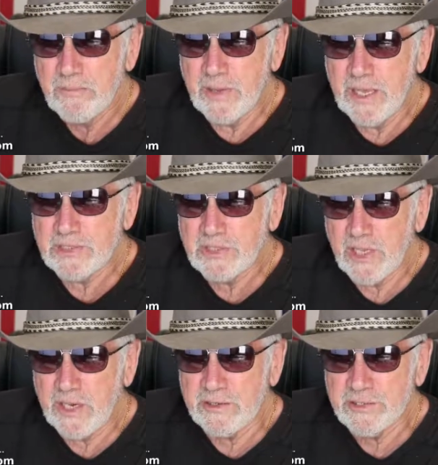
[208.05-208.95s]

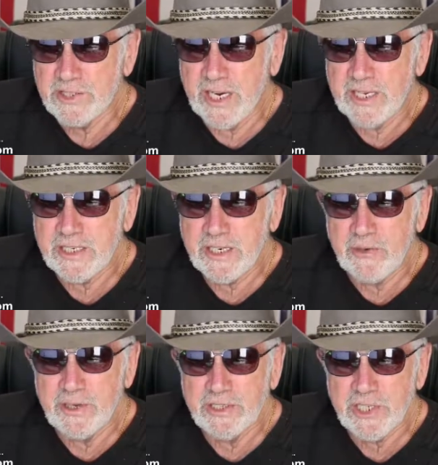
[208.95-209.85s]
manslaughter,
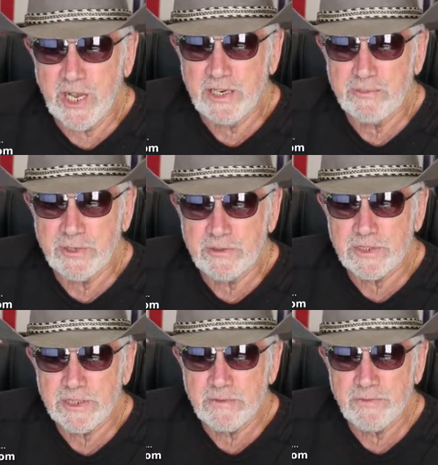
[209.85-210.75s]
second-degree child
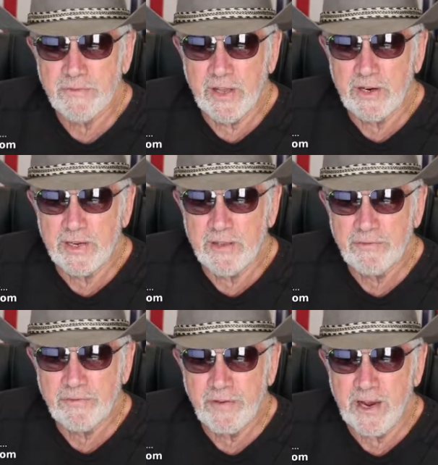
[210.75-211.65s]
abuse, and felony
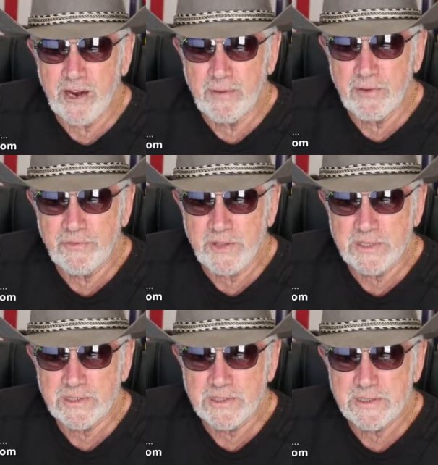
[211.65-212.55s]
firearm
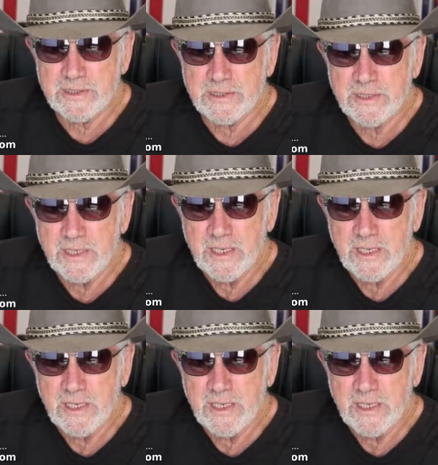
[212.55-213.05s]
offenses.